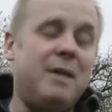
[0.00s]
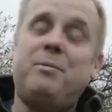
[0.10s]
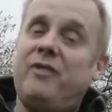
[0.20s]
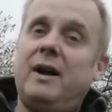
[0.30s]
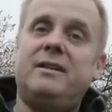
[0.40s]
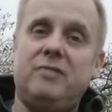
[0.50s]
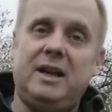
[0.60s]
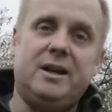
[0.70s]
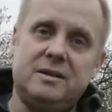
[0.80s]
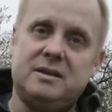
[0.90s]
provide a
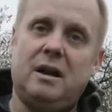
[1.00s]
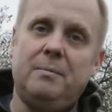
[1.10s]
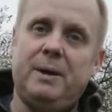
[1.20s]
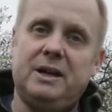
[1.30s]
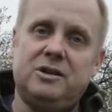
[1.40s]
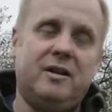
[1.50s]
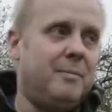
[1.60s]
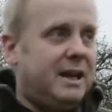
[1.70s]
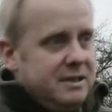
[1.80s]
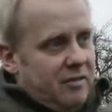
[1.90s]
really good sight picture. It
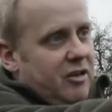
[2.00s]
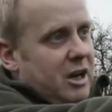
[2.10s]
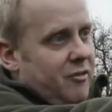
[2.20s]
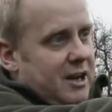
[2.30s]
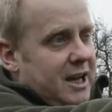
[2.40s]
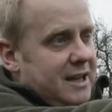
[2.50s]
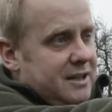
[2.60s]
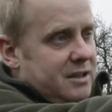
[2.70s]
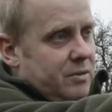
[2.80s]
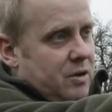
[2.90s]
makes it really, really
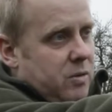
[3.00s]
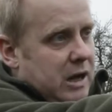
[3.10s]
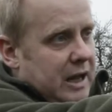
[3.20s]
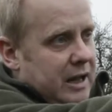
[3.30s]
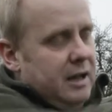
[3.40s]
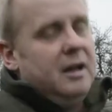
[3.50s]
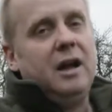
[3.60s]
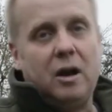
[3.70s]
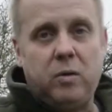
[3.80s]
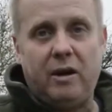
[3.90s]
easy to acquire
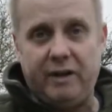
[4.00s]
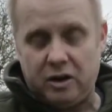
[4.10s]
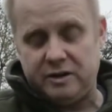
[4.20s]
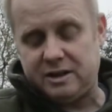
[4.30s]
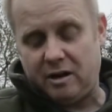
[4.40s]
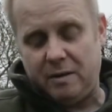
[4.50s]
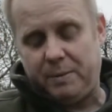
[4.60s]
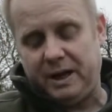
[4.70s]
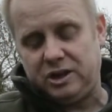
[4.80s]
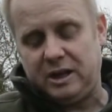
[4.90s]
a good sight
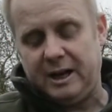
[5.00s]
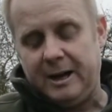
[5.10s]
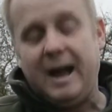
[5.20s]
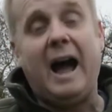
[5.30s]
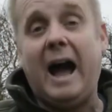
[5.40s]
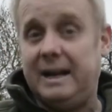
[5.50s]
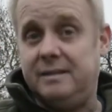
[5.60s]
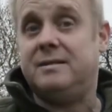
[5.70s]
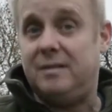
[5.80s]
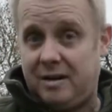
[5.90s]
picture
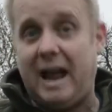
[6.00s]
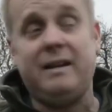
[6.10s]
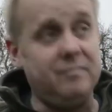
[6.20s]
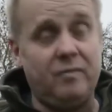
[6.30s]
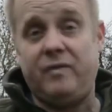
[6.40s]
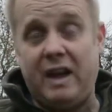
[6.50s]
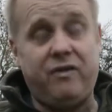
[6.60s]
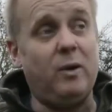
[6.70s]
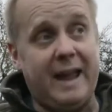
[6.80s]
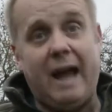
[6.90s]
and
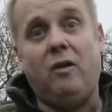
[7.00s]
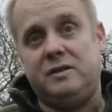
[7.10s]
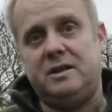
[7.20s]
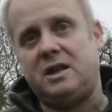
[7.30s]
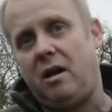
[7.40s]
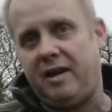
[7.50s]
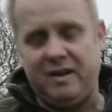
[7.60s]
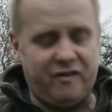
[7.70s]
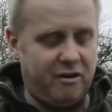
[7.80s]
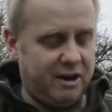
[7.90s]
therefore get onto
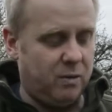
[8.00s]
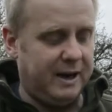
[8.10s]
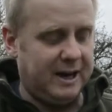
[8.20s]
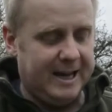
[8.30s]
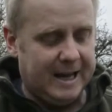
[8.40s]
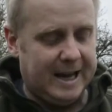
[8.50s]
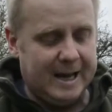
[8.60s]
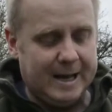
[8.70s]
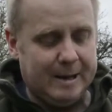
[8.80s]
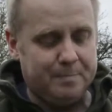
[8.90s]
target very quickly.
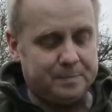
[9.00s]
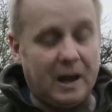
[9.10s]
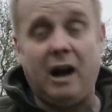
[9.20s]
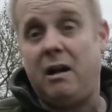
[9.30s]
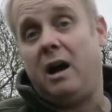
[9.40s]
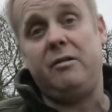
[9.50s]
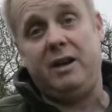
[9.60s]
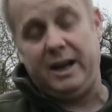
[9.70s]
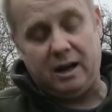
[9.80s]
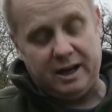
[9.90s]
I
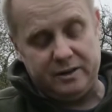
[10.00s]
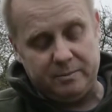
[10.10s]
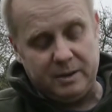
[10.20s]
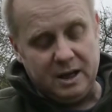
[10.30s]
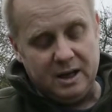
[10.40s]
really like them.